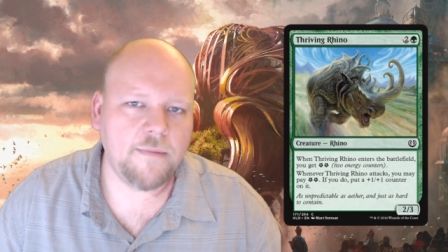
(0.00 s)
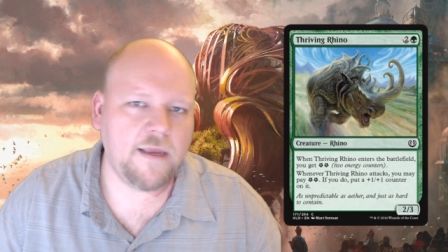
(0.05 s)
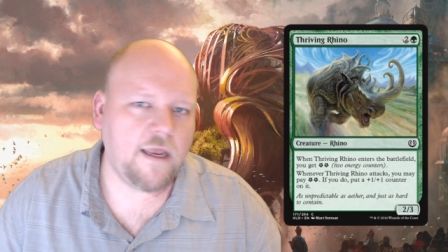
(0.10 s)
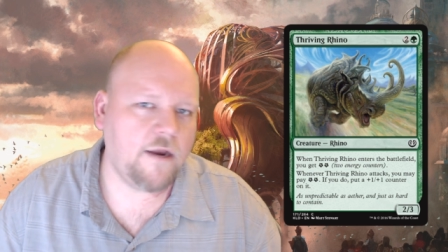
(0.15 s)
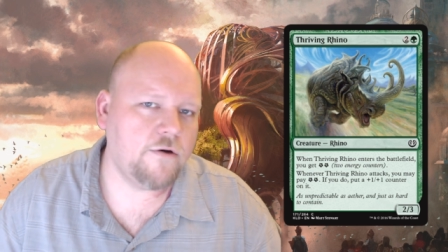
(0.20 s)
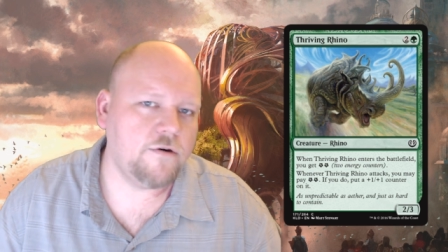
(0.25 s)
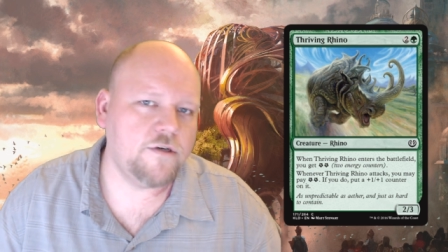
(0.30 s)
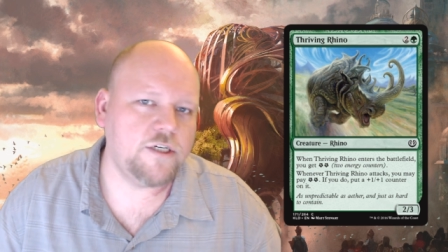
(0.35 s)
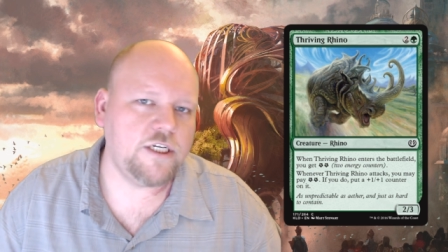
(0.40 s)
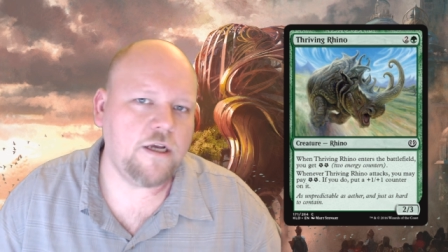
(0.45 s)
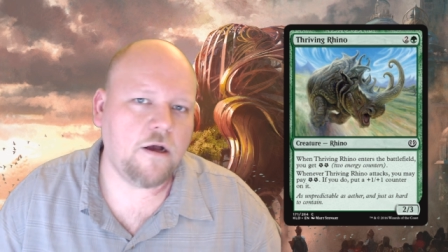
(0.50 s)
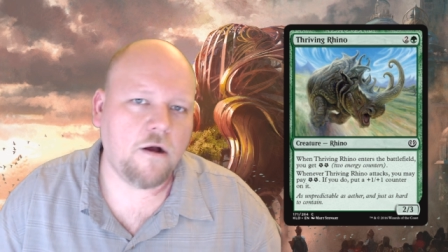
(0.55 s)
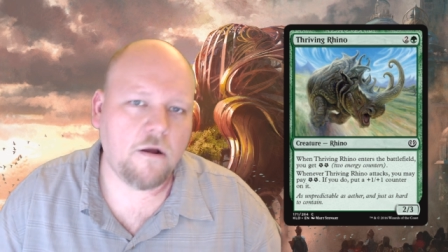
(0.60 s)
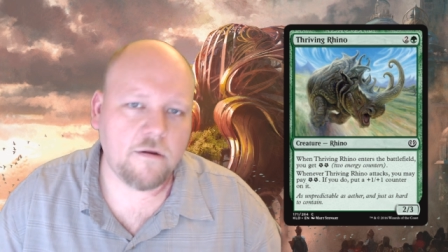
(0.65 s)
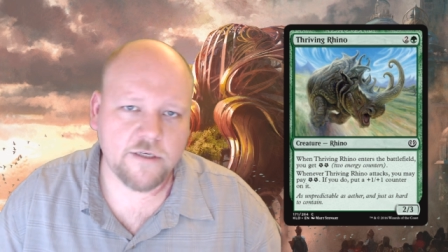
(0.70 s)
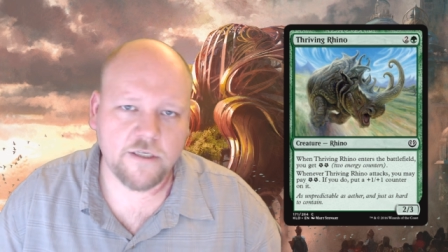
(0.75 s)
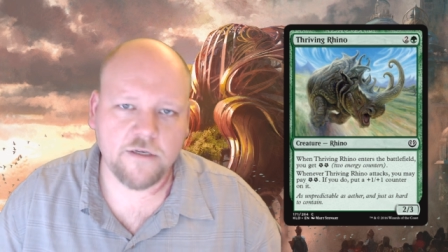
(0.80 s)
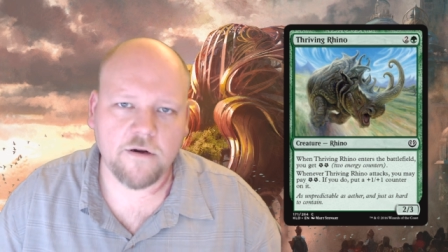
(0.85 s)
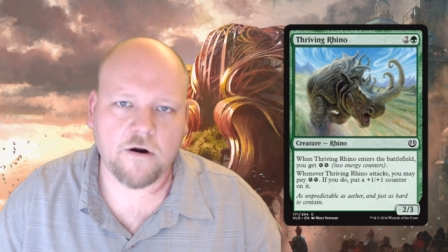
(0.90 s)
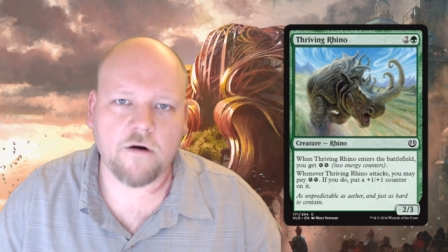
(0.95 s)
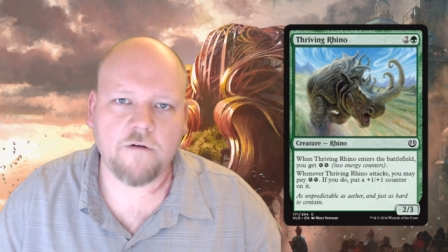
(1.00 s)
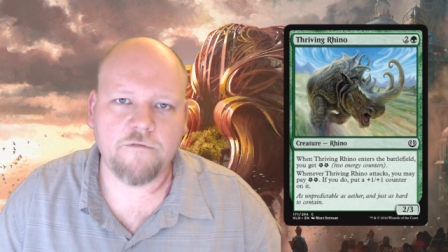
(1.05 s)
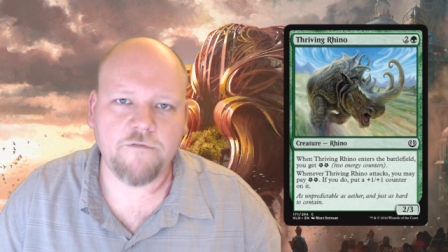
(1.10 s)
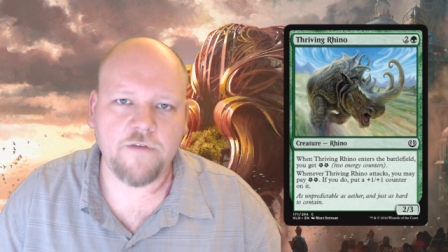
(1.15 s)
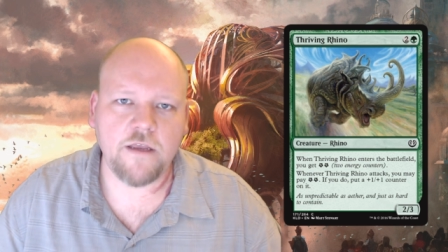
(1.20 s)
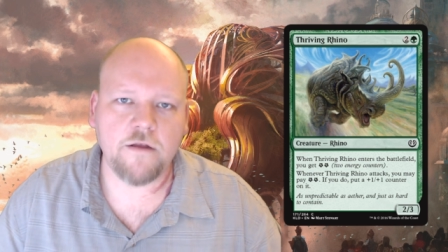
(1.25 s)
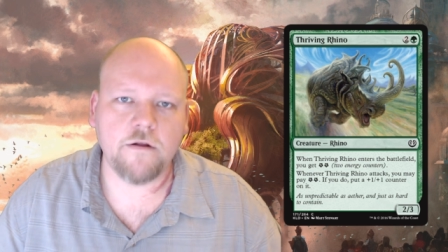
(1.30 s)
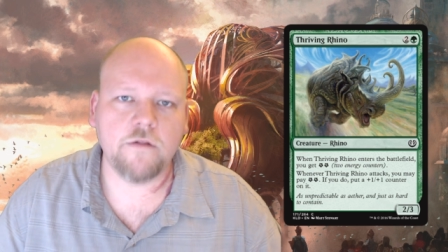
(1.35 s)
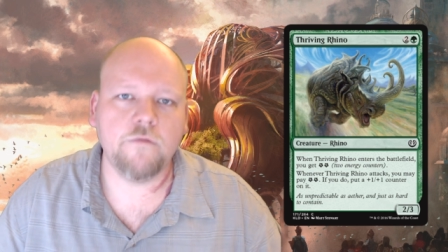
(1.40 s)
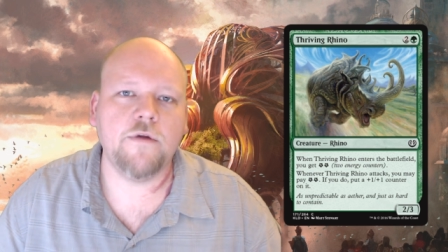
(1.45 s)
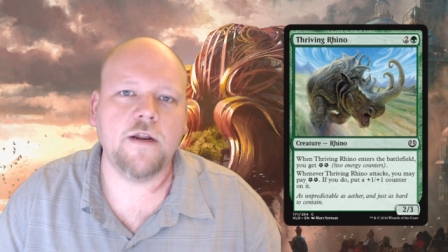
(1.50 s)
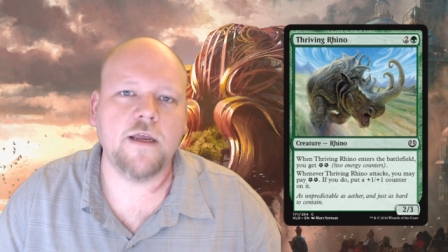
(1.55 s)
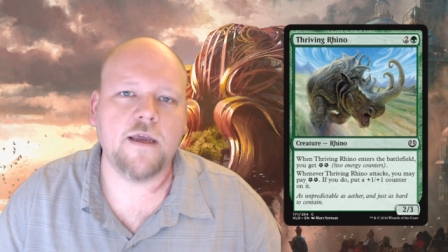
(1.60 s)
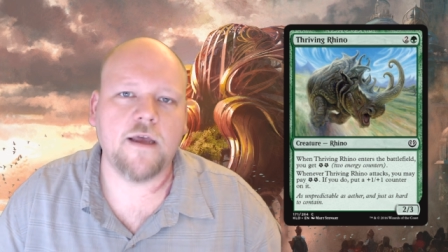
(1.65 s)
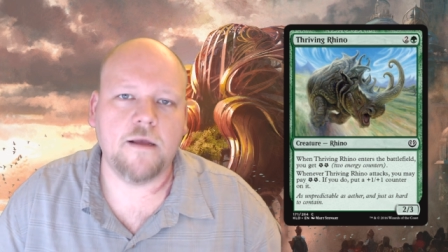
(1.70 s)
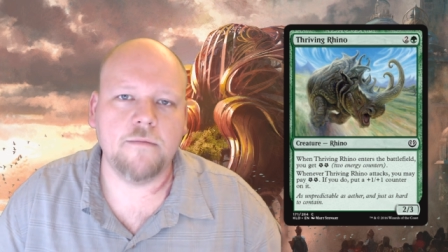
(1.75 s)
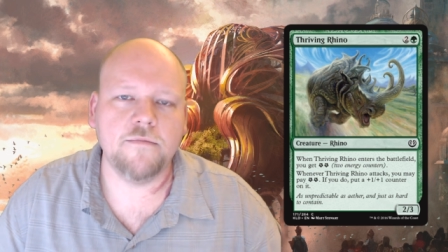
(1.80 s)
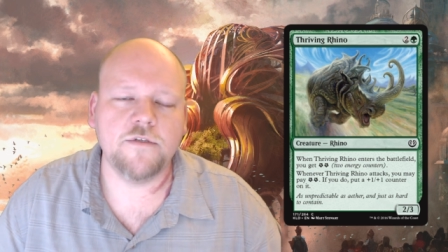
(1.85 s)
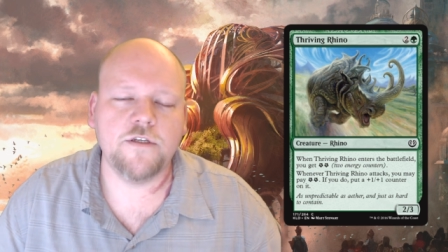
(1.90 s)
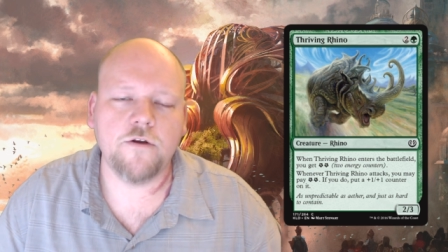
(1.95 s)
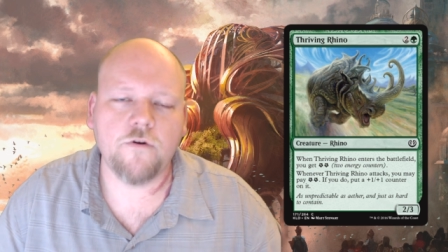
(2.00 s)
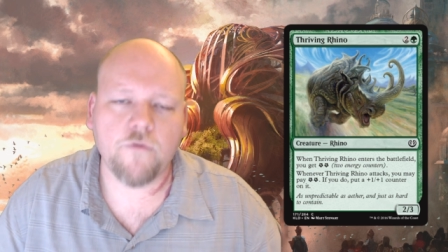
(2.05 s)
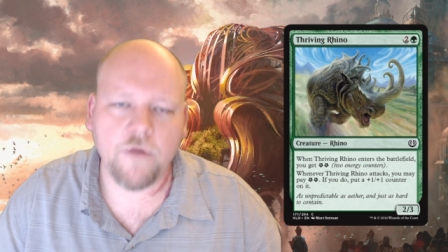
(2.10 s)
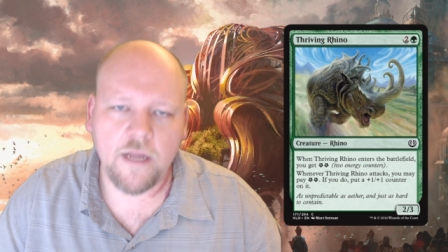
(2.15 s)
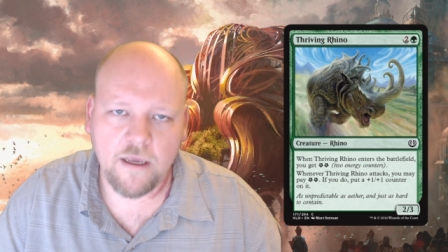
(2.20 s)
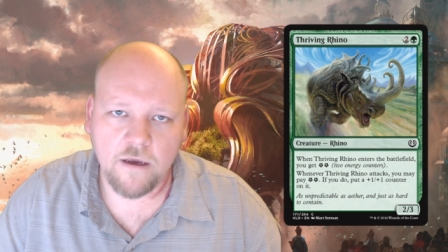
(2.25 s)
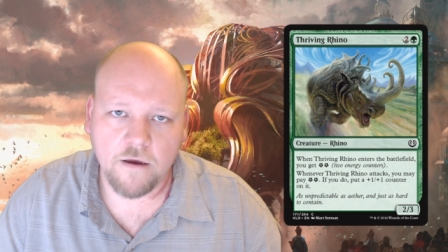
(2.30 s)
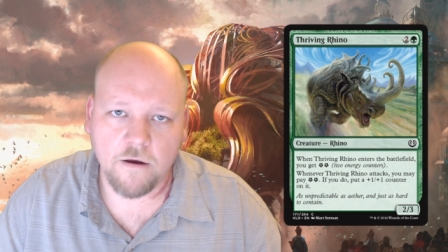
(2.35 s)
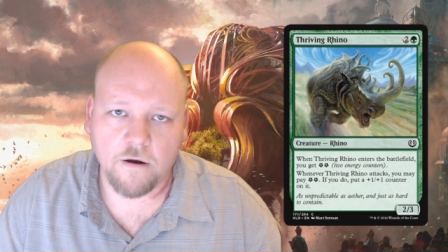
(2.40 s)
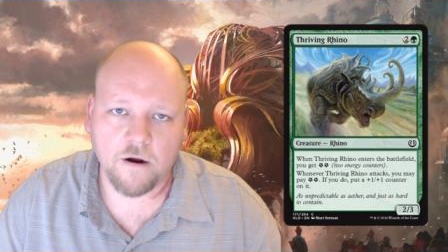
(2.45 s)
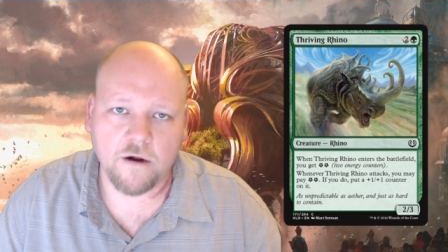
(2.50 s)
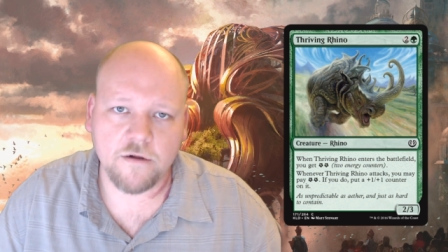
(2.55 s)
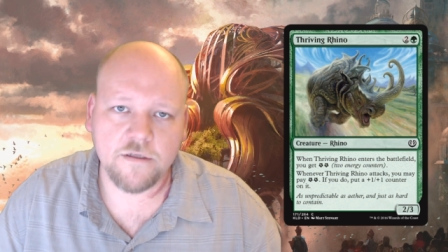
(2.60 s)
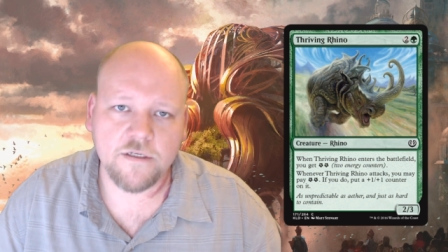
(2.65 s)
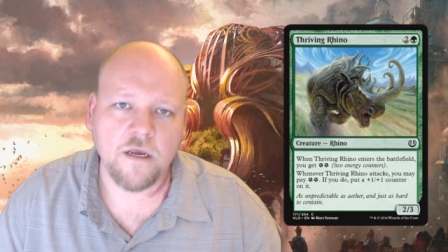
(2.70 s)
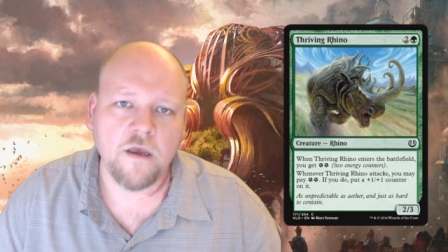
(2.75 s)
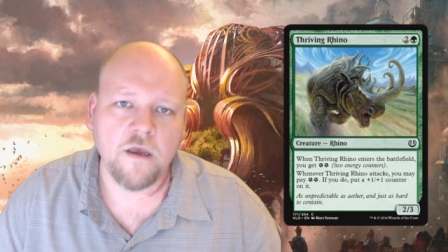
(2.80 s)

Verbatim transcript: energy all star field when it comes to green cards.